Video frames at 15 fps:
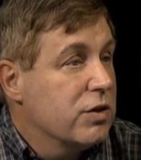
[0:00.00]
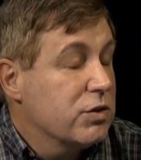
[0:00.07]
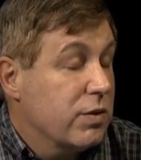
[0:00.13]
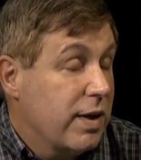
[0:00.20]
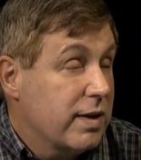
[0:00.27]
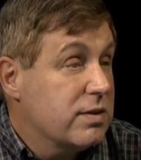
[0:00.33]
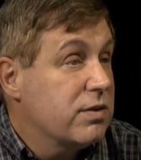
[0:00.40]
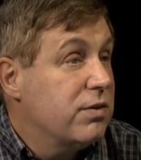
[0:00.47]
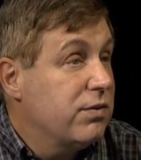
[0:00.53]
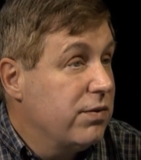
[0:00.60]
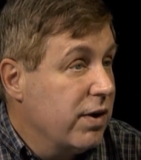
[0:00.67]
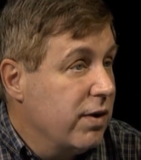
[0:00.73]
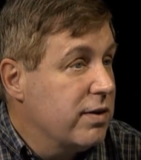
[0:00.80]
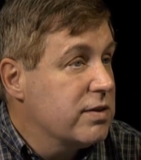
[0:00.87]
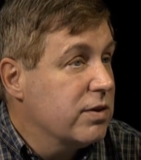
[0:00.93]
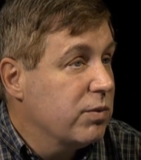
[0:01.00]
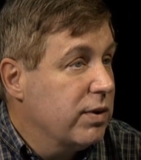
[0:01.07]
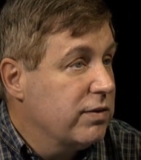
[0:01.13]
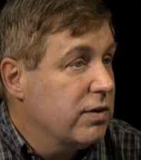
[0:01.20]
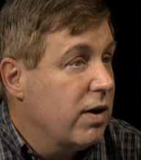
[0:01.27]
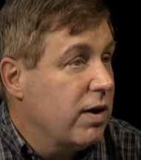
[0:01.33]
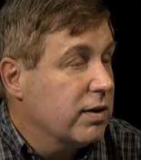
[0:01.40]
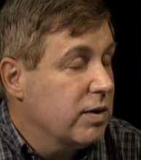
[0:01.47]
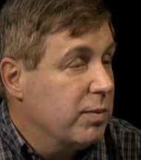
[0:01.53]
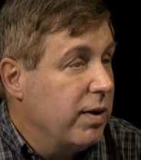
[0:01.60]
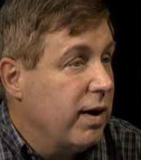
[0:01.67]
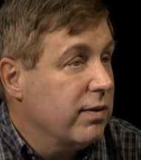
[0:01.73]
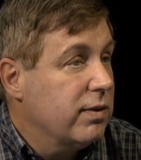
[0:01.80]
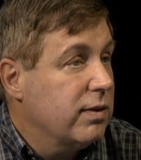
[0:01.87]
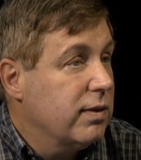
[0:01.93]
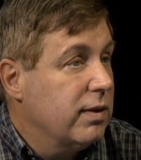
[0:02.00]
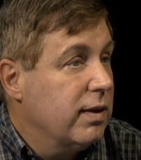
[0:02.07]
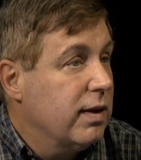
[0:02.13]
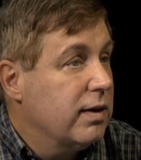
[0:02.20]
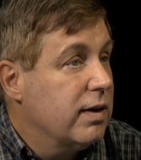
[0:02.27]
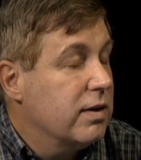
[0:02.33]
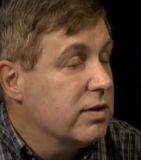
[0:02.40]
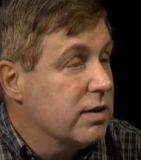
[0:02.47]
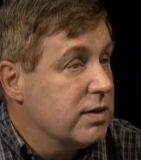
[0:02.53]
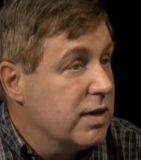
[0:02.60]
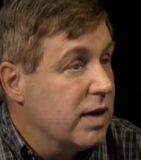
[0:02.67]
So that's the variance that we've talked about that is a